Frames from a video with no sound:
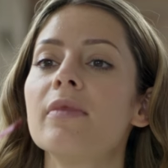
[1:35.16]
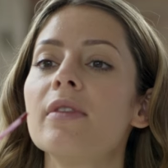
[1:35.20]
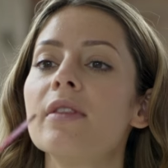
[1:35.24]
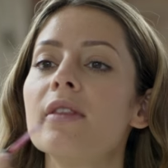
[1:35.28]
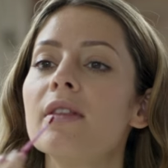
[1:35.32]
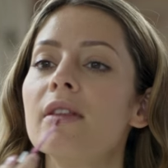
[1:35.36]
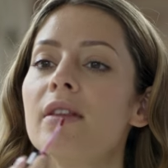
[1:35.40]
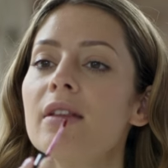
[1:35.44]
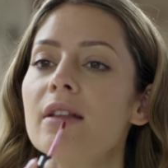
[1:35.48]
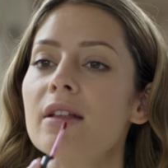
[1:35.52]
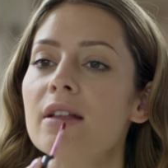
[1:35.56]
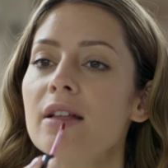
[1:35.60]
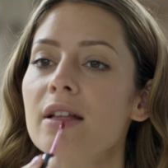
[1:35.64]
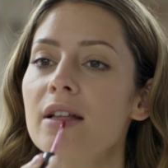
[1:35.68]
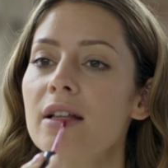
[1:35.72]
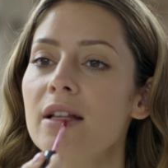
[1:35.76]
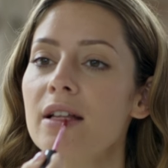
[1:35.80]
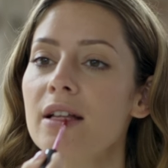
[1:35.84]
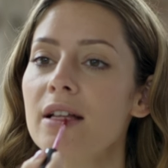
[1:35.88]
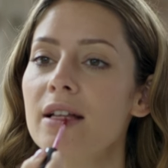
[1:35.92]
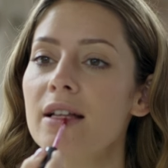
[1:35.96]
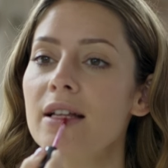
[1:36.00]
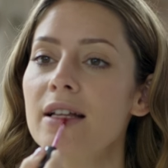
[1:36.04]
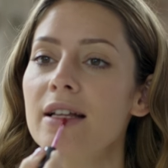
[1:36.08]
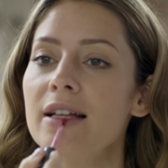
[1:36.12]

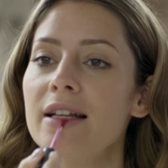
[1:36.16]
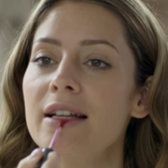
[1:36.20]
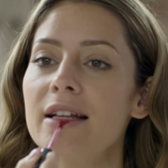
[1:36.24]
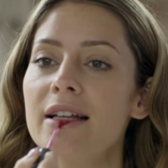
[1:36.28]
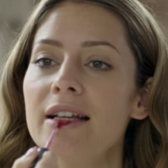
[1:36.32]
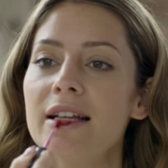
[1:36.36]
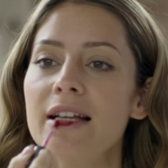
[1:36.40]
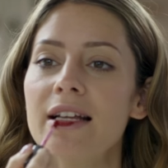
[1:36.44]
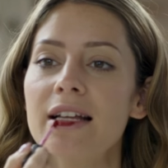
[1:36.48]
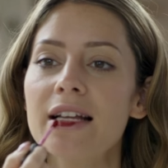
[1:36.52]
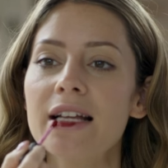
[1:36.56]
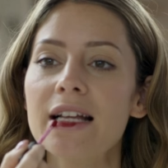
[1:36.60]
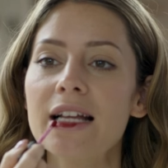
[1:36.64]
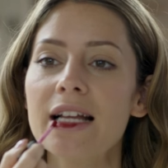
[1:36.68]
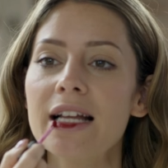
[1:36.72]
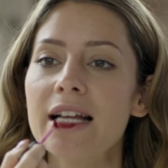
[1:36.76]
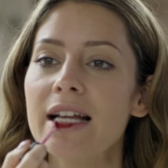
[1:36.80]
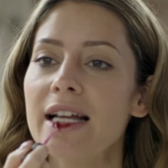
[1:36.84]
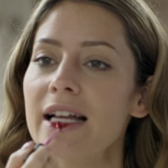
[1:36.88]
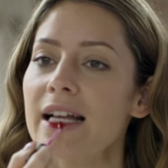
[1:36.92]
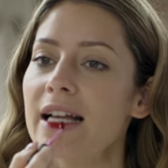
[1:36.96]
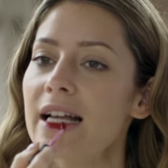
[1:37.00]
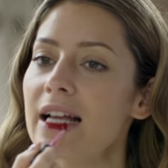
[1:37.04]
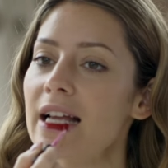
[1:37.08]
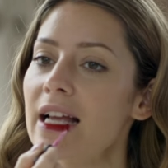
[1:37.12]

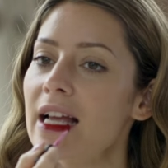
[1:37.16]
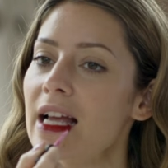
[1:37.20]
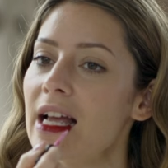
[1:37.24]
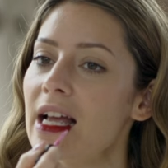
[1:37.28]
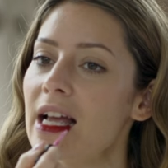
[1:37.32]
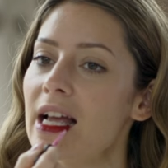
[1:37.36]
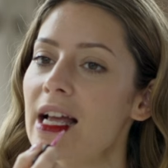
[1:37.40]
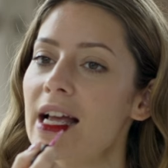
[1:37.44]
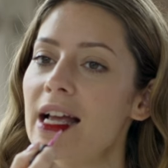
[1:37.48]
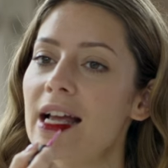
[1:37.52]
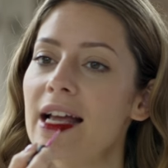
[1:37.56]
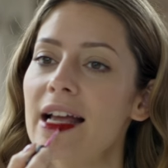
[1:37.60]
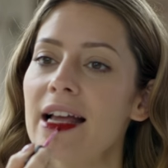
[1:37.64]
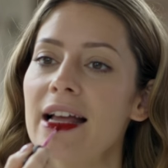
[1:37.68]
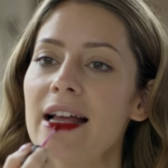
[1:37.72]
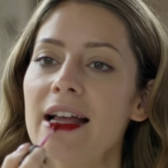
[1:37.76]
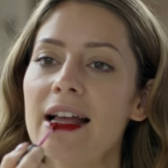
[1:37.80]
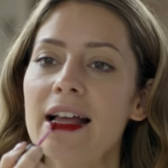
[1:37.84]
Nobody speaks.